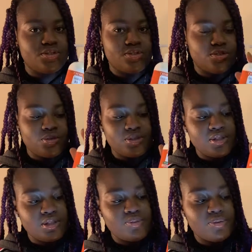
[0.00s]
chose
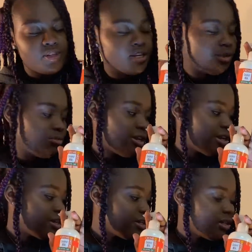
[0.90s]
this, any
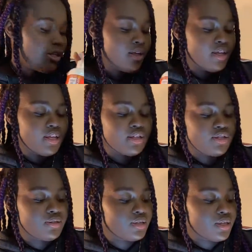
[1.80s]
brand. It
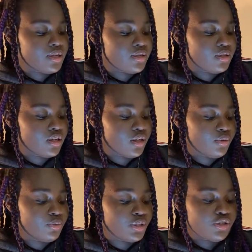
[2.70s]
just says
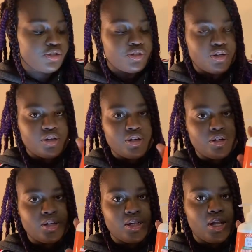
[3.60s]
moisture
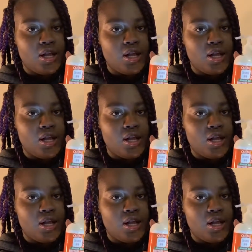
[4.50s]
curl.